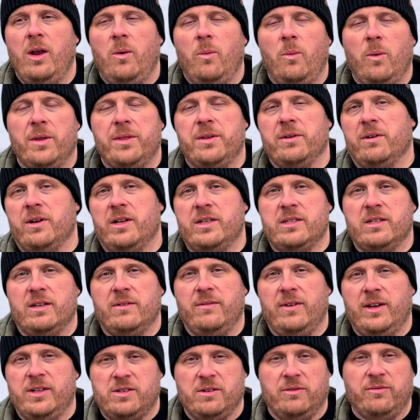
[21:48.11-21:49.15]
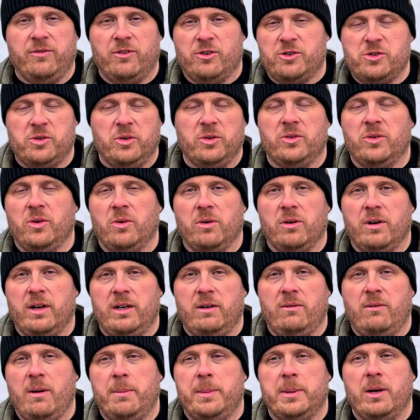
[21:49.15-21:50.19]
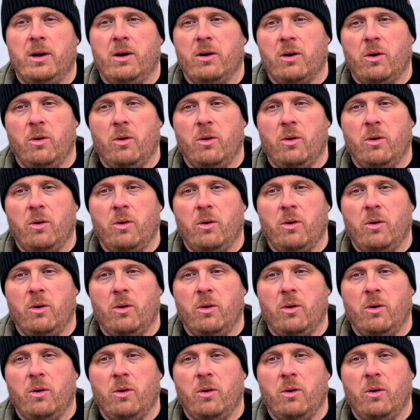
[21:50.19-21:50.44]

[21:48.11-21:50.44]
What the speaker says: whether it's a virtual door in a webinar